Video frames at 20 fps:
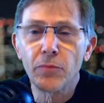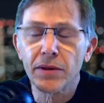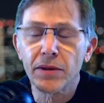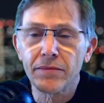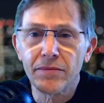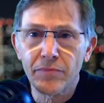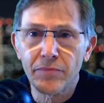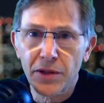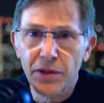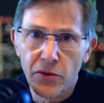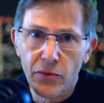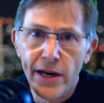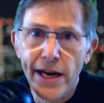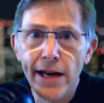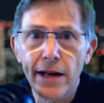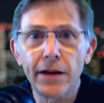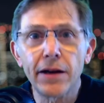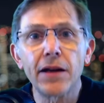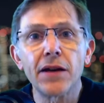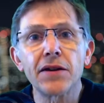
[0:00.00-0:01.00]
But the
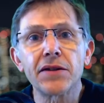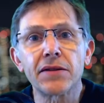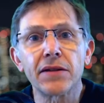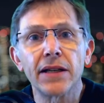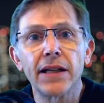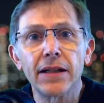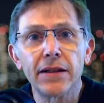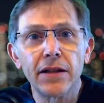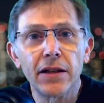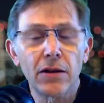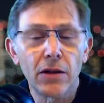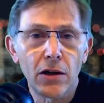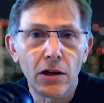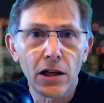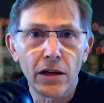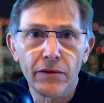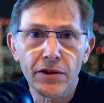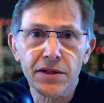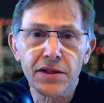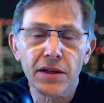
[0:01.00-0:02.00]
reality is, all
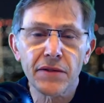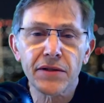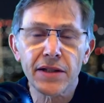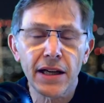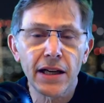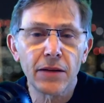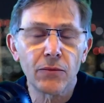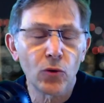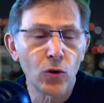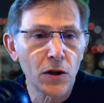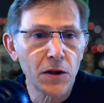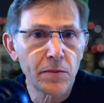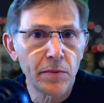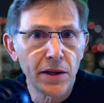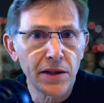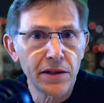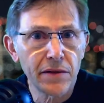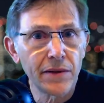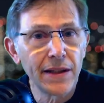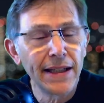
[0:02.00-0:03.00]
of our stuff's getting more
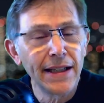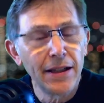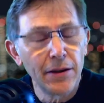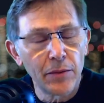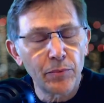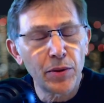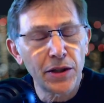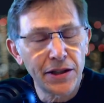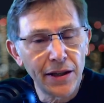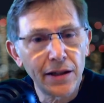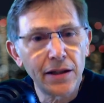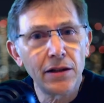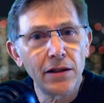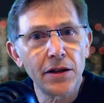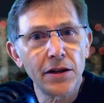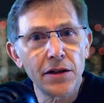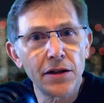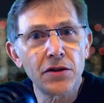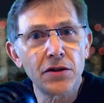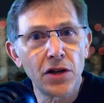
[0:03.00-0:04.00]
expensive,
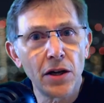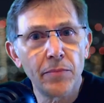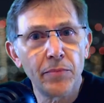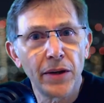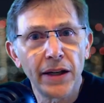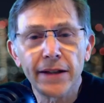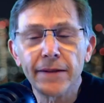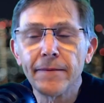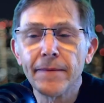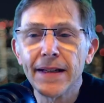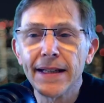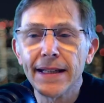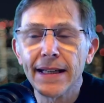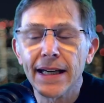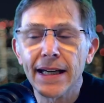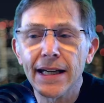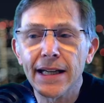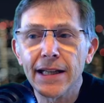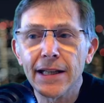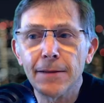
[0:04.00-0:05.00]
particularly the shipping.
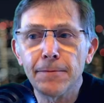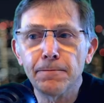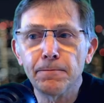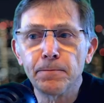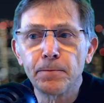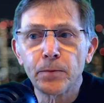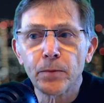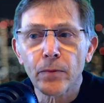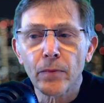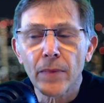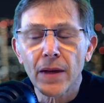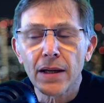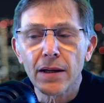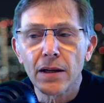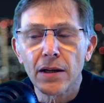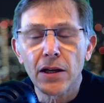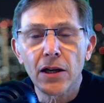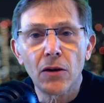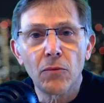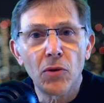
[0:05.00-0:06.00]

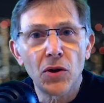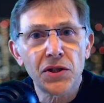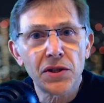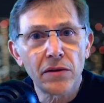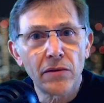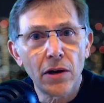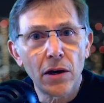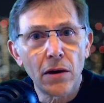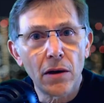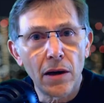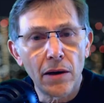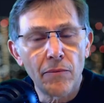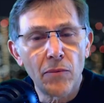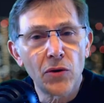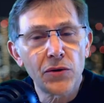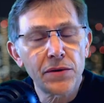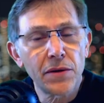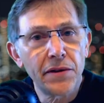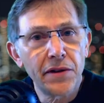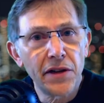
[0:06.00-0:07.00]
Most
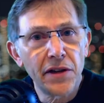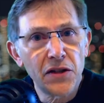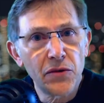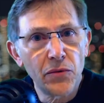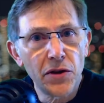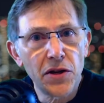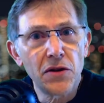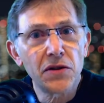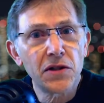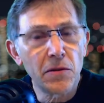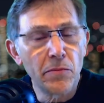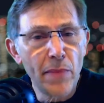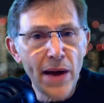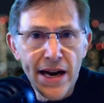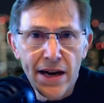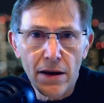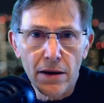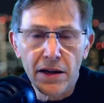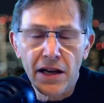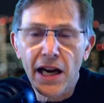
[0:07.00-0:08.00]
of the things we use to
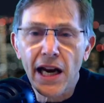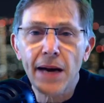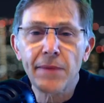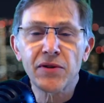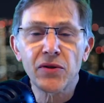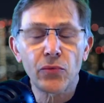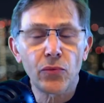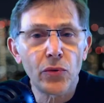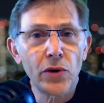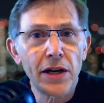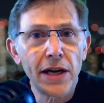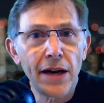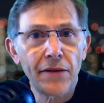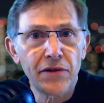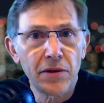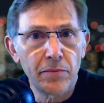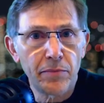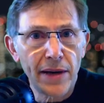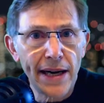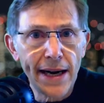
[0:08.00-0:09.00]
make our games, we have
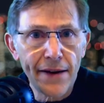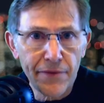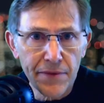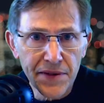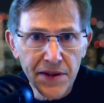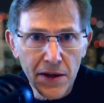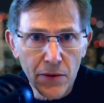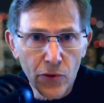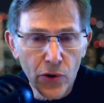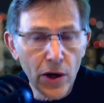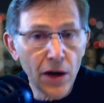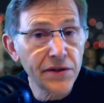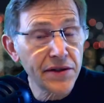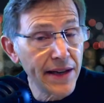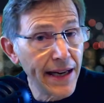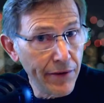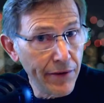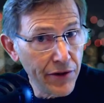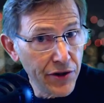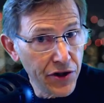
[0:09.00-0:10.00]
to buy from somewhere else and
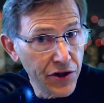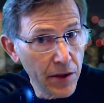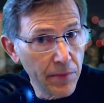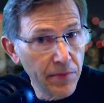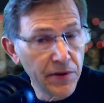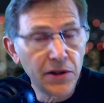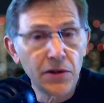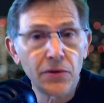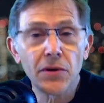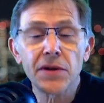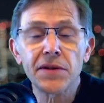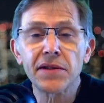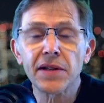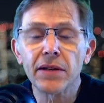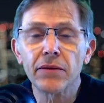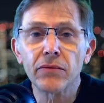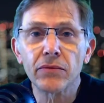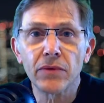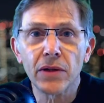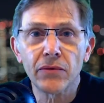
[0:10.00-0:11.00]
shipped to us,
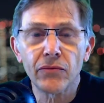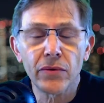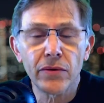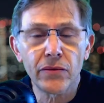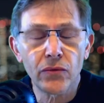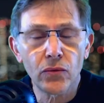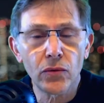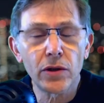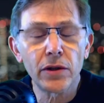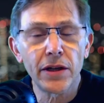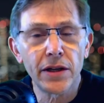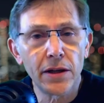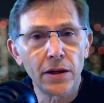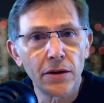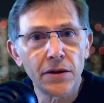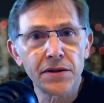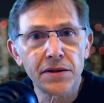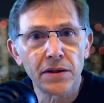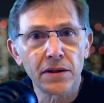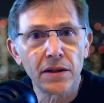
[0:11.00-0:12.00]
and we've really
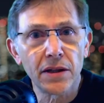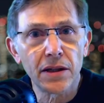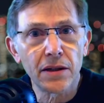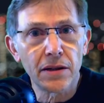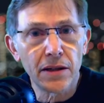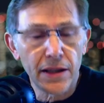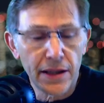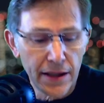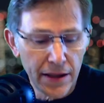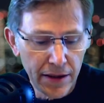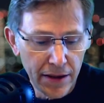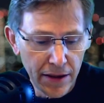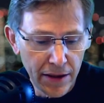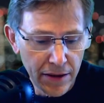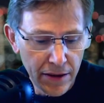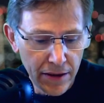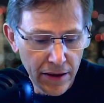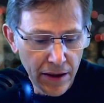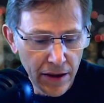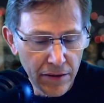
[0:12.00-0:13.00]
noticed
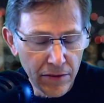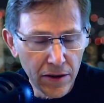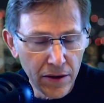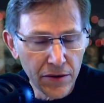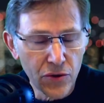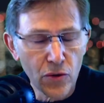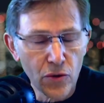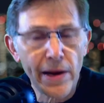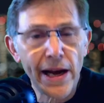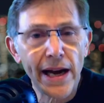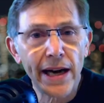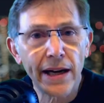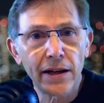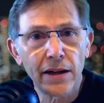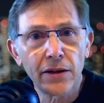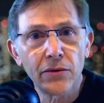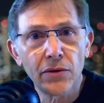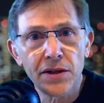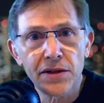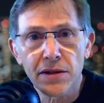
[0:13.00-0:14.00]
a dramatic
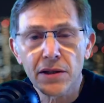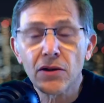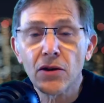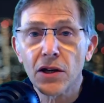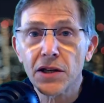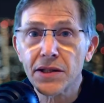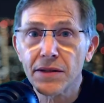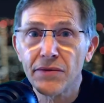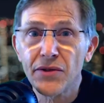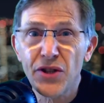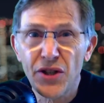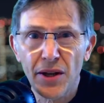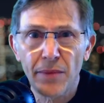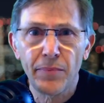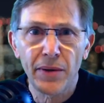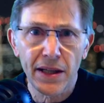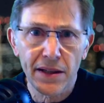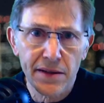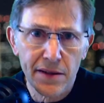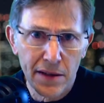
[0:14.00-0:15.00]
increase in the cost of
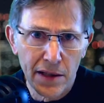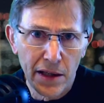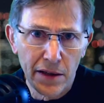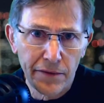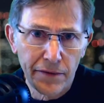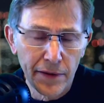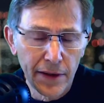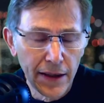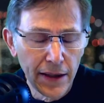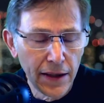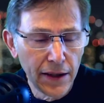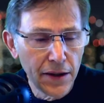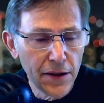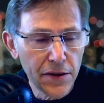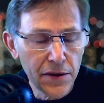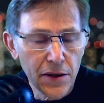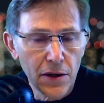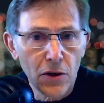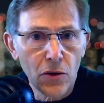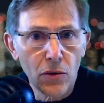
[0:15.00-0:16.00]
shipping stuff.
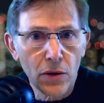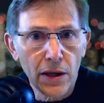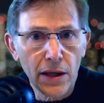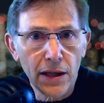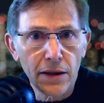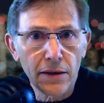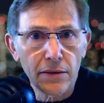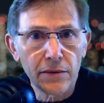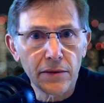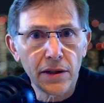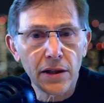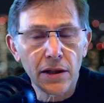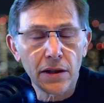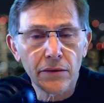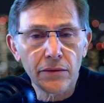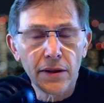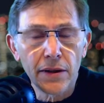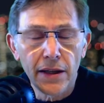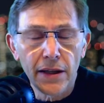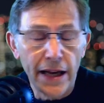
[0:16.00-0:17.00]
So
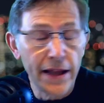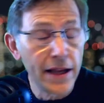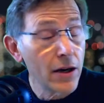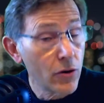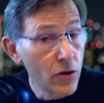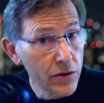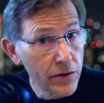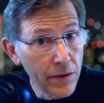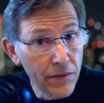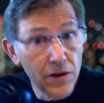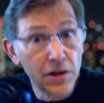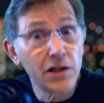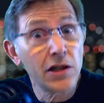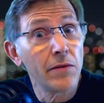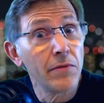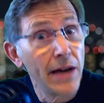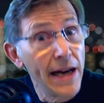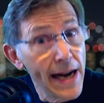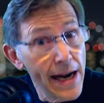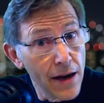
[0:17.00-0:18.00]
and then of course you have to
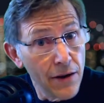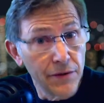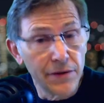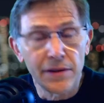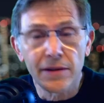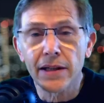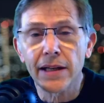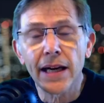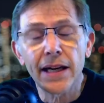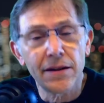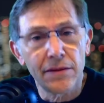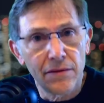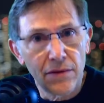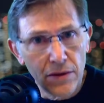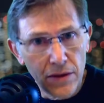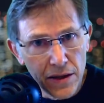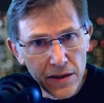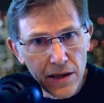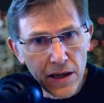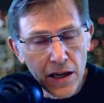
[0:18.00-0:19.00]
ship it out, and
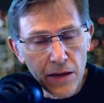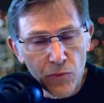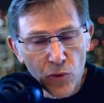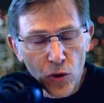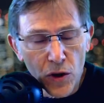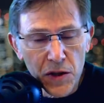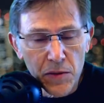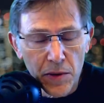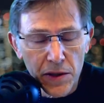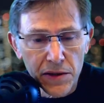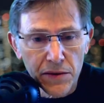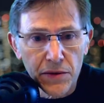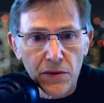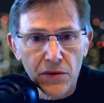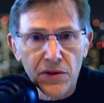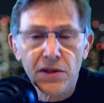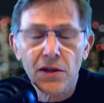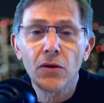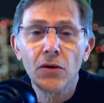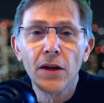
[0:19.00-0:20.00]
is getting more expensive too.
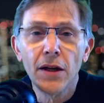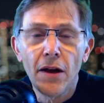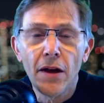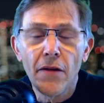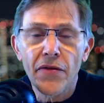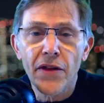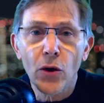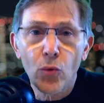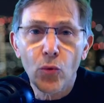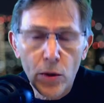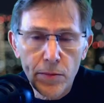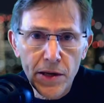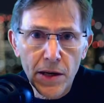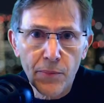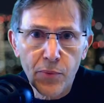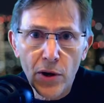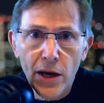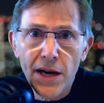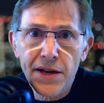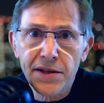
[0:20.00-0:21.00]
So there will be a
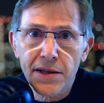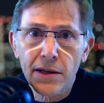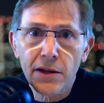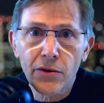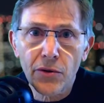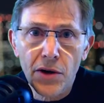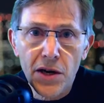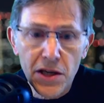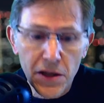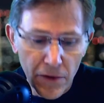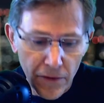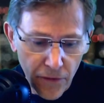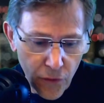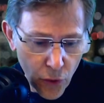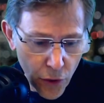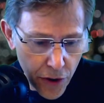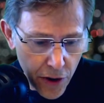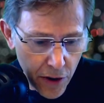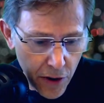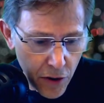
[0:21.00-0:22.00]
price increase
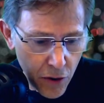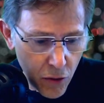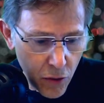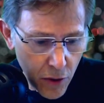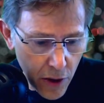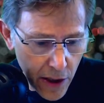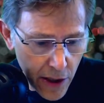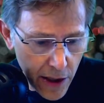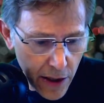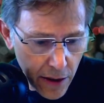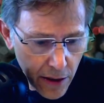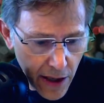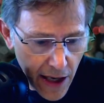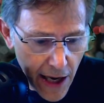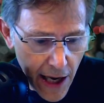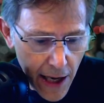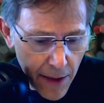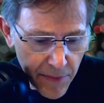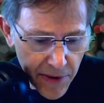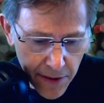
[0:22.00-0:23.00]
for the new
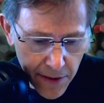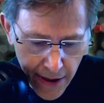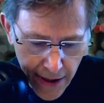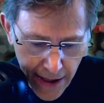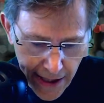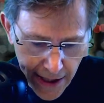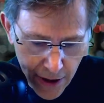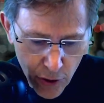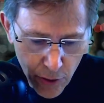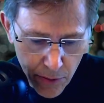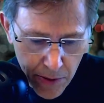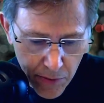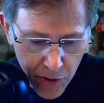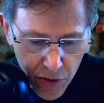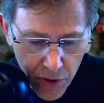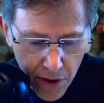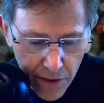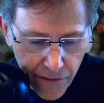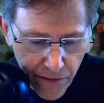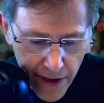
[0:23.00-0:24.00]
games. It will be
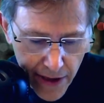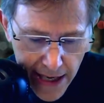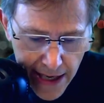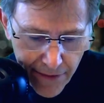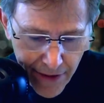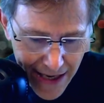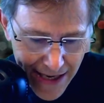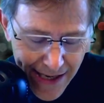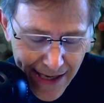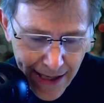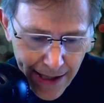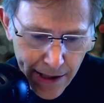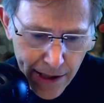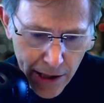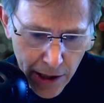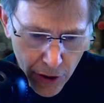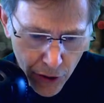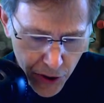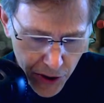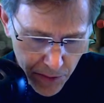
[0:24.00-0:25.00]
between $5 and
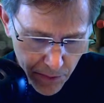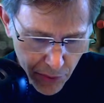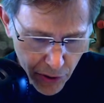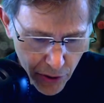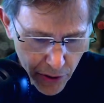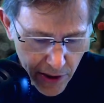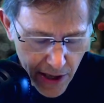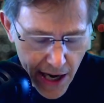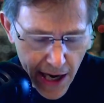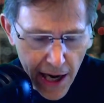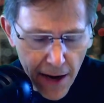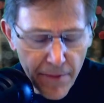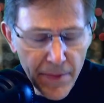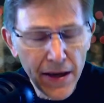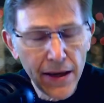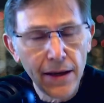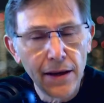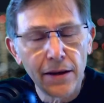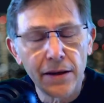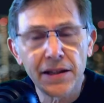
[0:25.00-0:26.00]
$10 per game.
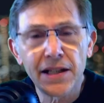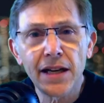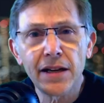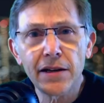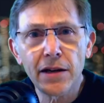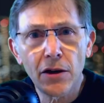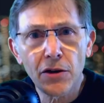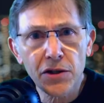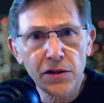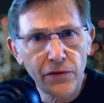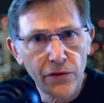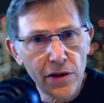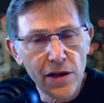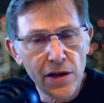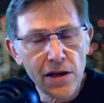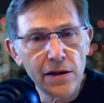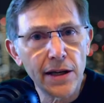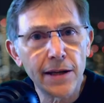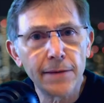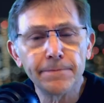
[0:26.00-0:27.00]
$10 for
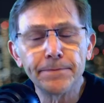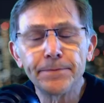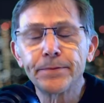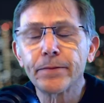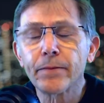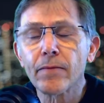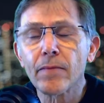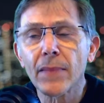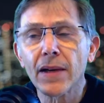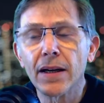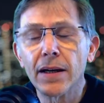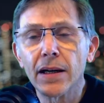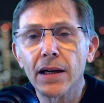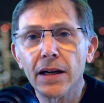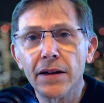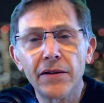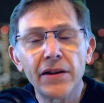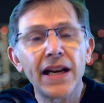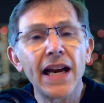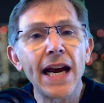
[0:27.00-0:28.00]

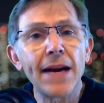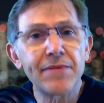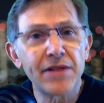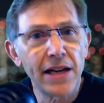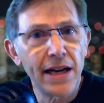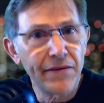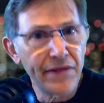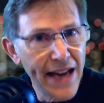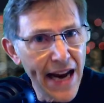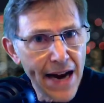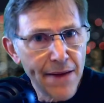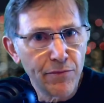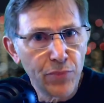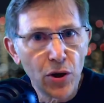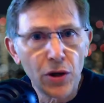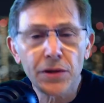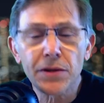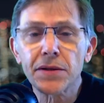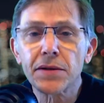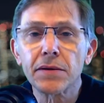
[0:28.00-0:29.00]
the games that have game
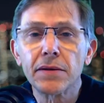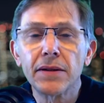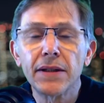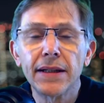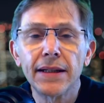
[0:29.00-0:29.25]
books.